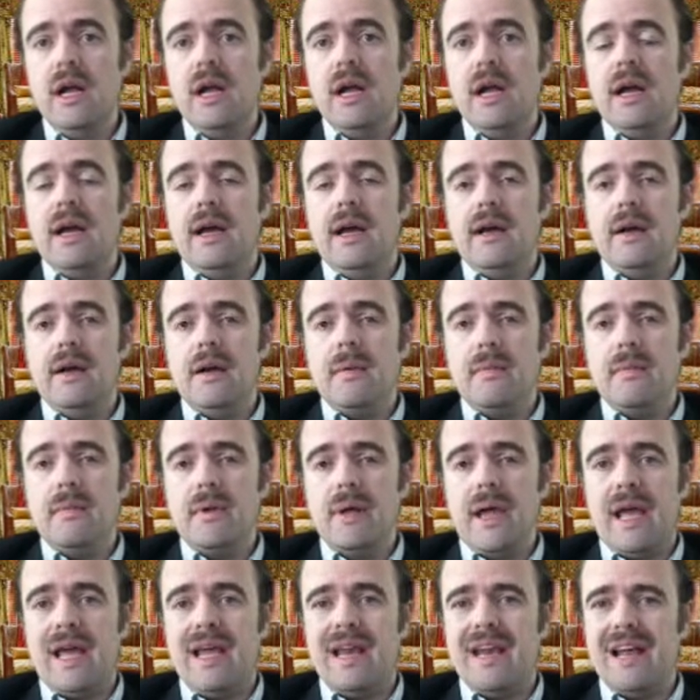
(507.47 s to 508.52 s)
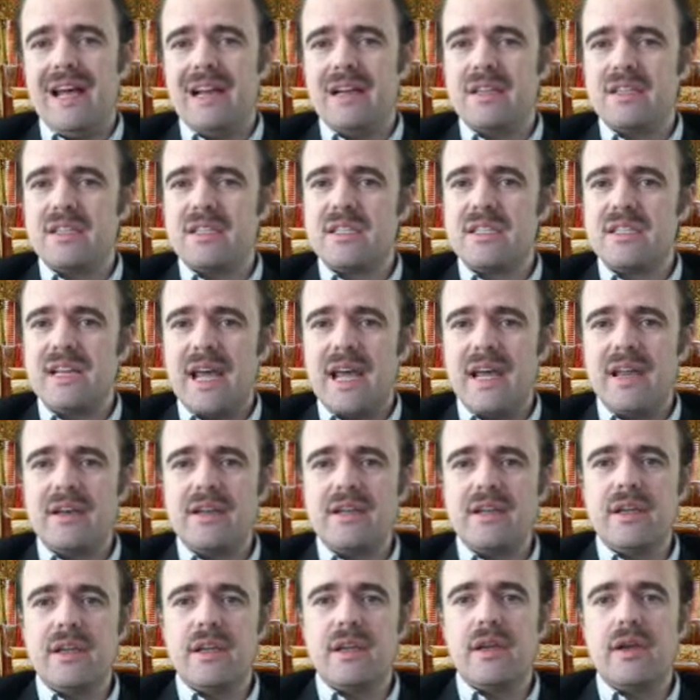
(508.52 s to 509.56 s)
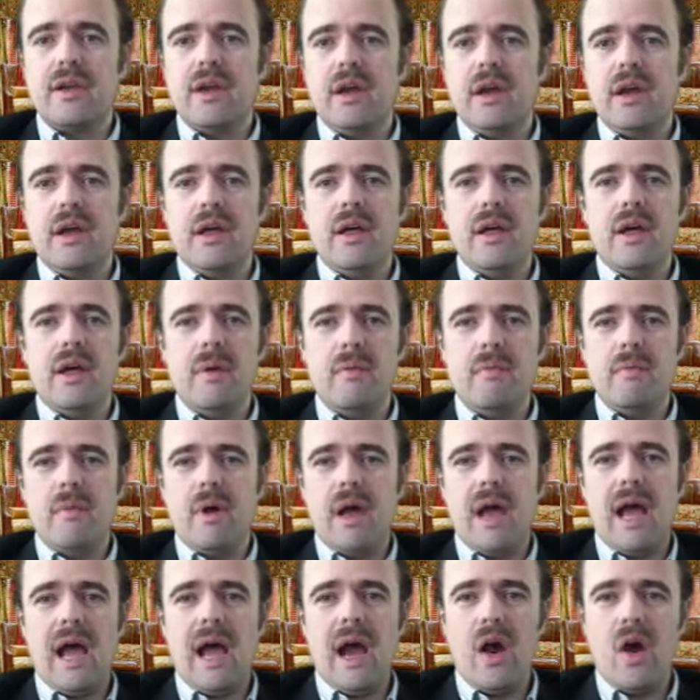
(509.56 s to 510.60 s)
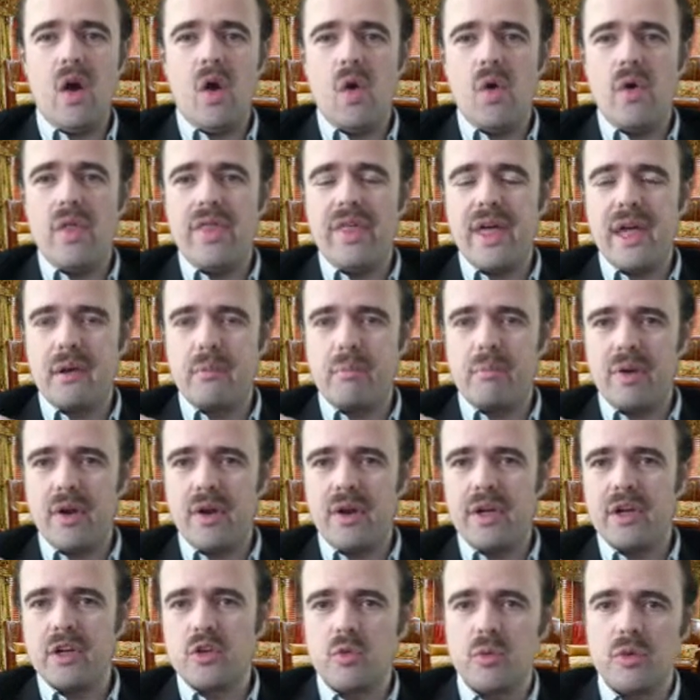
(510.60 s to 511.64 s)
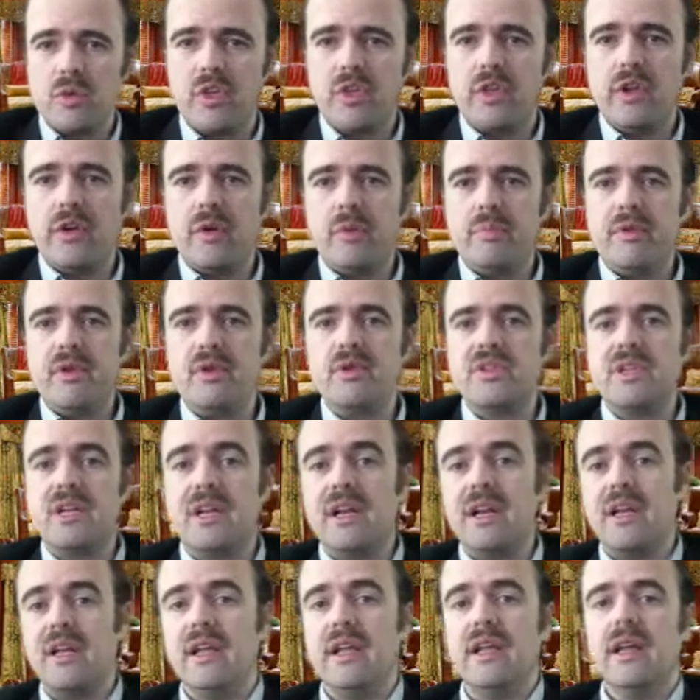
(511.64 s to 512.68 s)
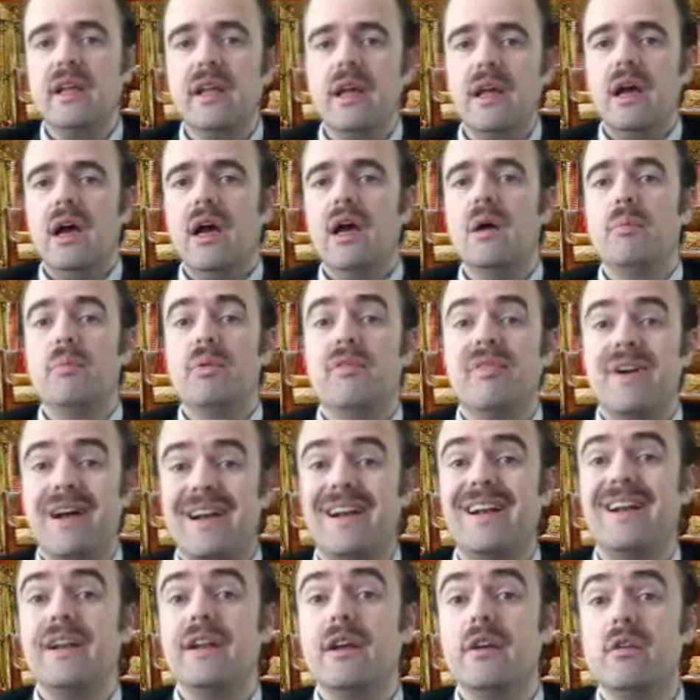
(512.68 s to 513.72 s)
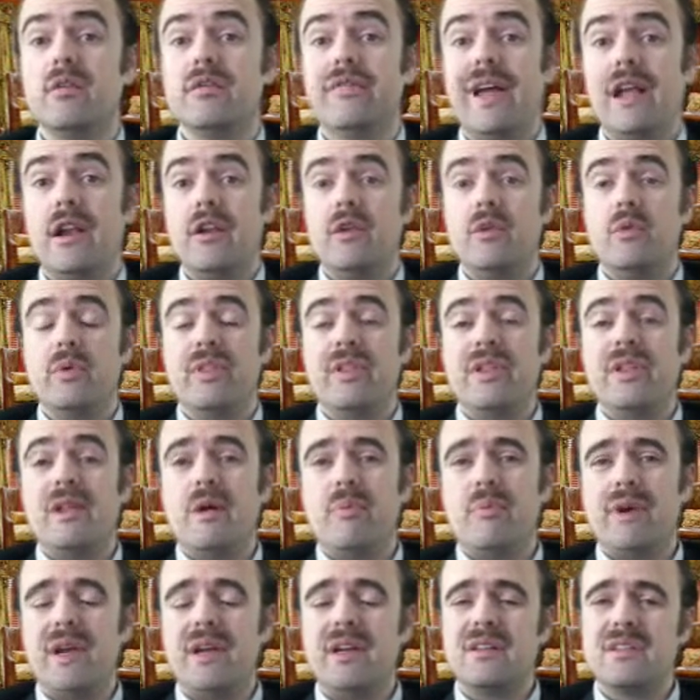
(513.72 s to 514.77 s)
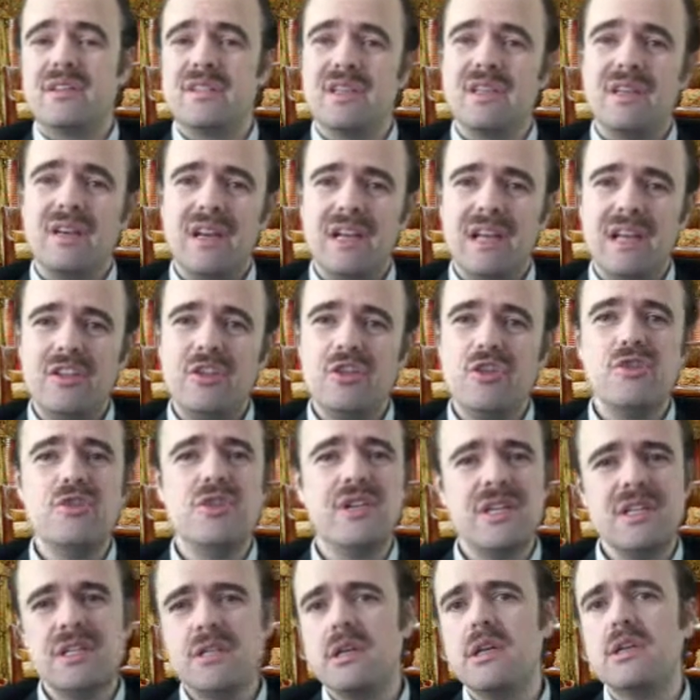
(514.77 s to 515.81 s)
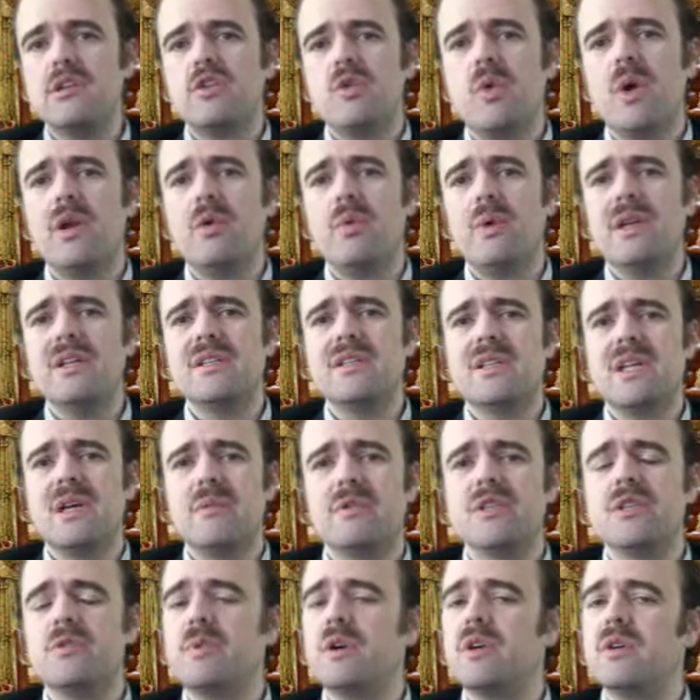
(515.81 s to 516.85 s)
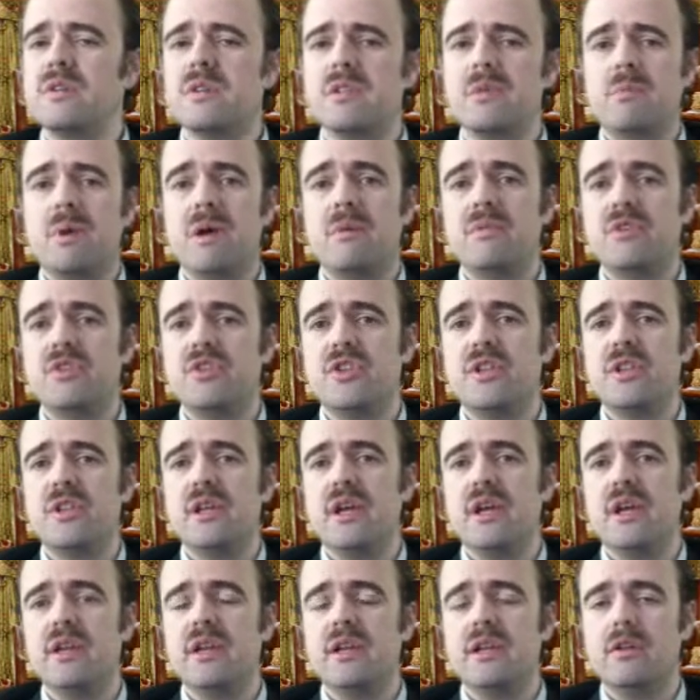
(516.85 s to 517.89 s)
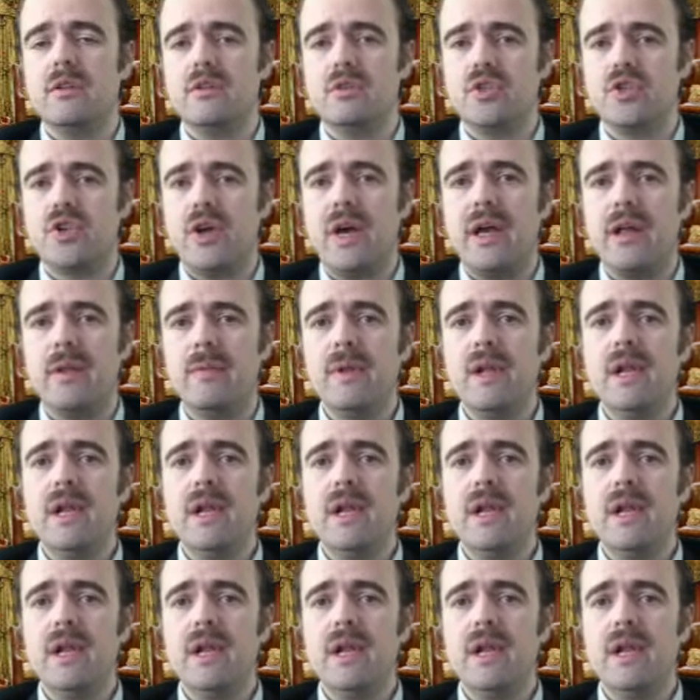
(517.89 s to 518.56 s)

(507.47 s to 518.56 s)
and understanding how that product would therapeutically provide clinical value within that practice. And usually it's quite well established because it's published in the clinical trial.